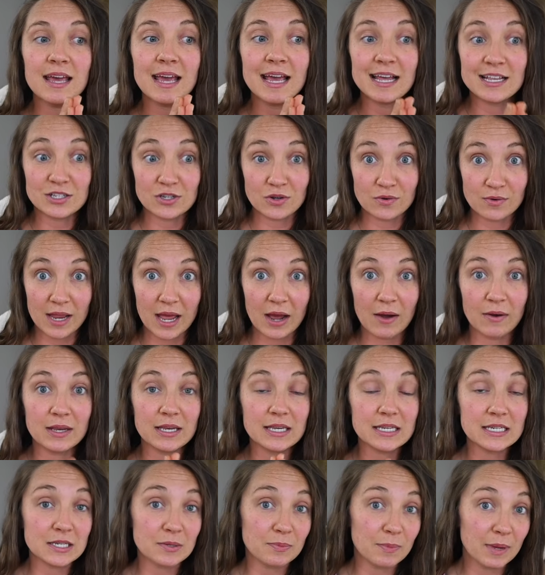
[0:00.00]
And so now I
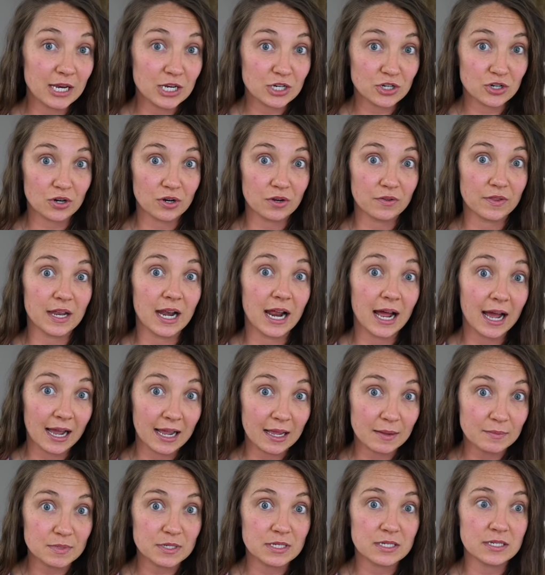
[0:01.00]
need to make sure that I
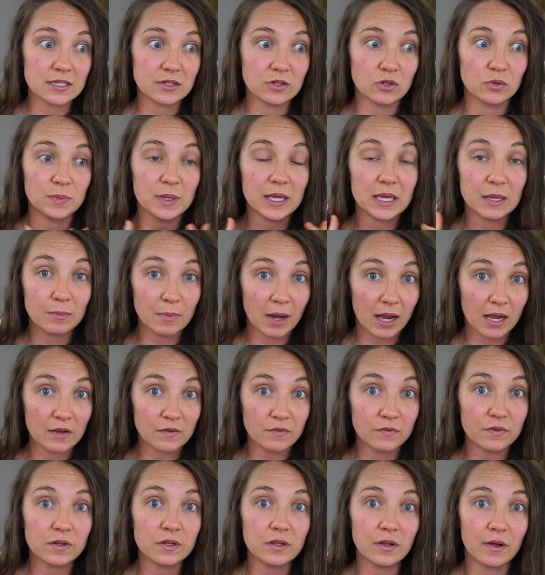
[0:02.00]
am still being
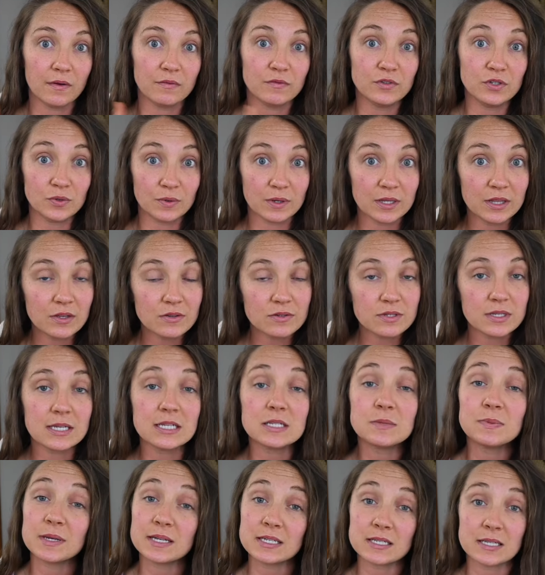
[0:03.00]
mindful of doing those
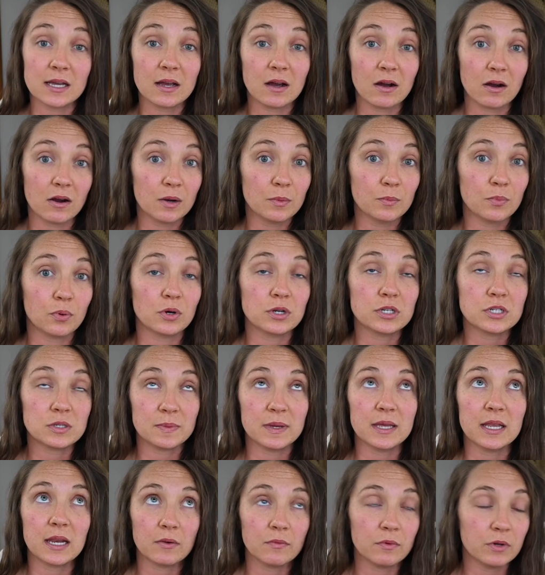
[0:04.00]
things because they are important to
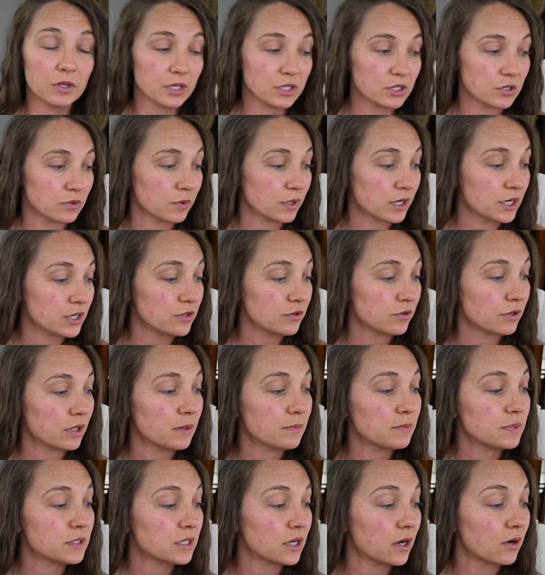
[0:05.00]
me and I really do want to do
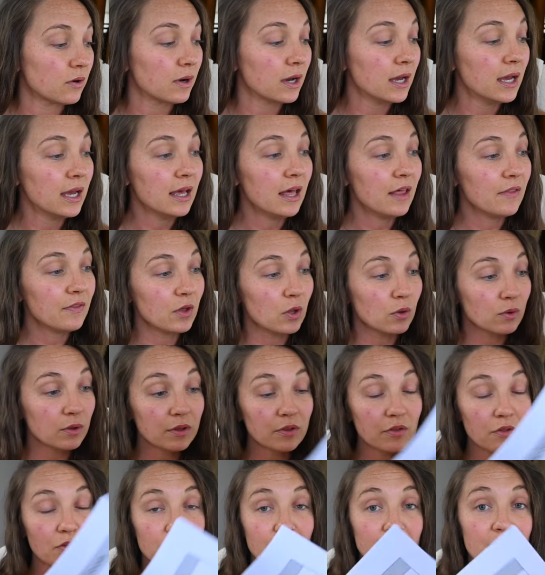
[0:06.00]
them. So the only
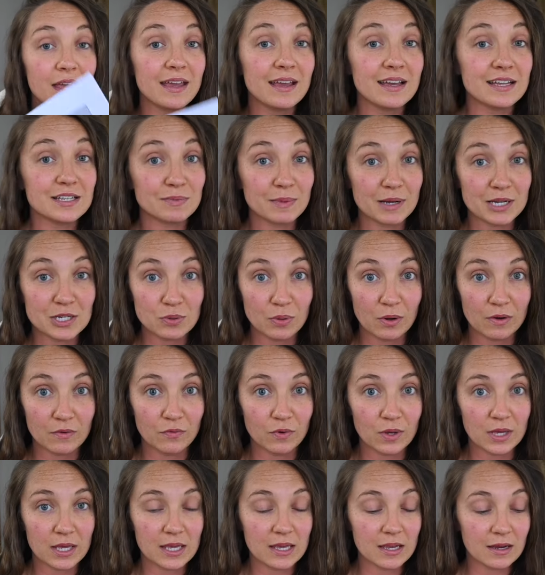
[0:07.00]
other thing is my 12
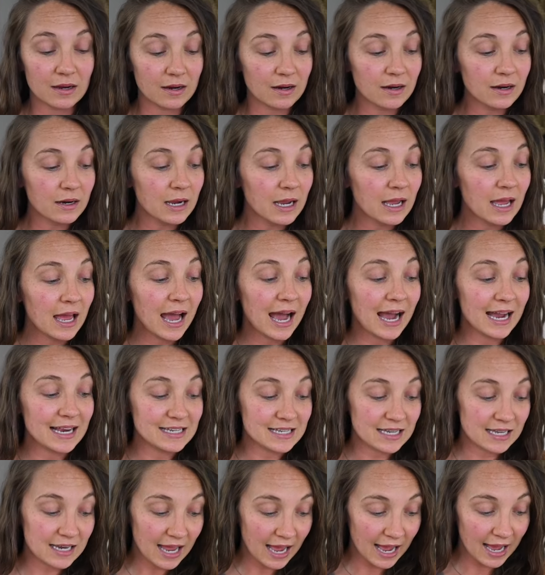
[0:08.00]
week year. I
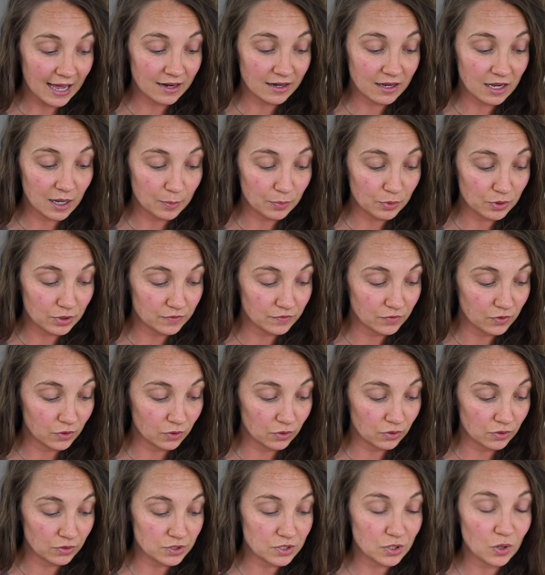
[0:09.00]
did add a couple of
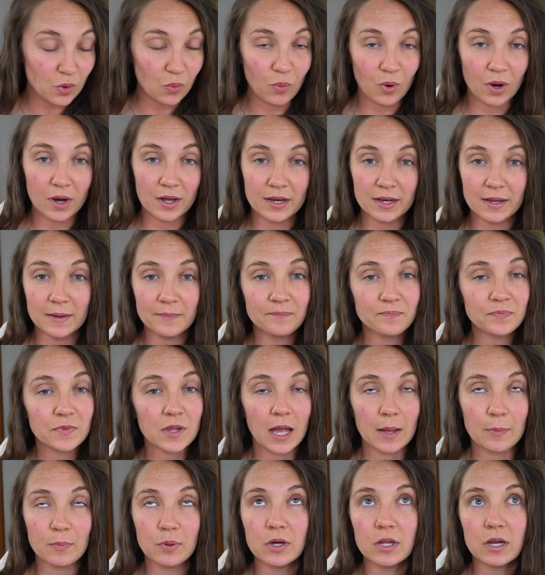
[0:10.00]
goals. One,
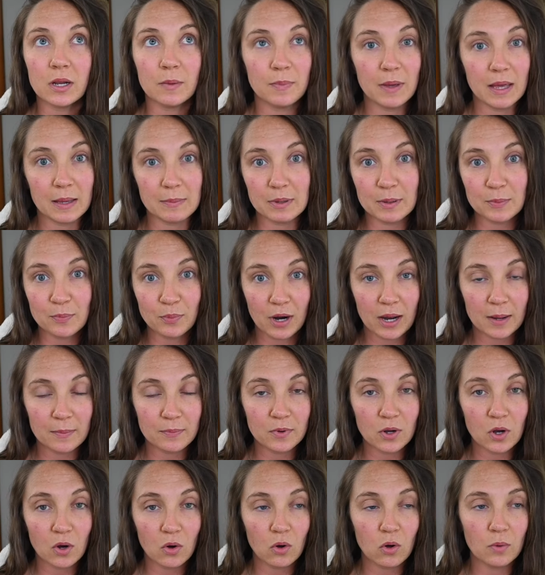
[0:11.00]
I put a baby
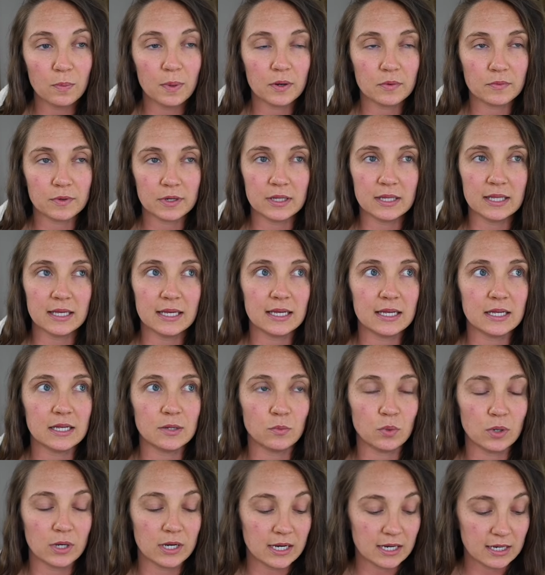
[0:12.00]
prep goal, but really
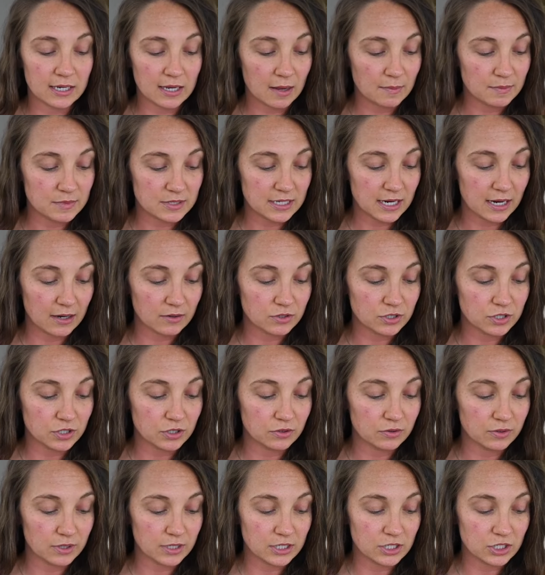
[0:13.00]
what it comes down
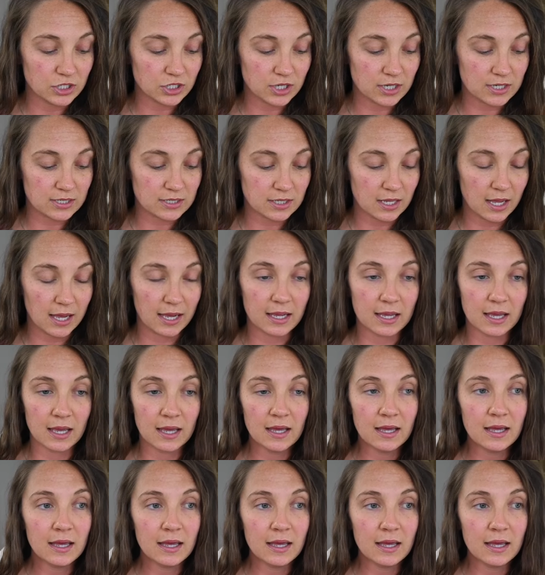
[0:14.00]
to is just like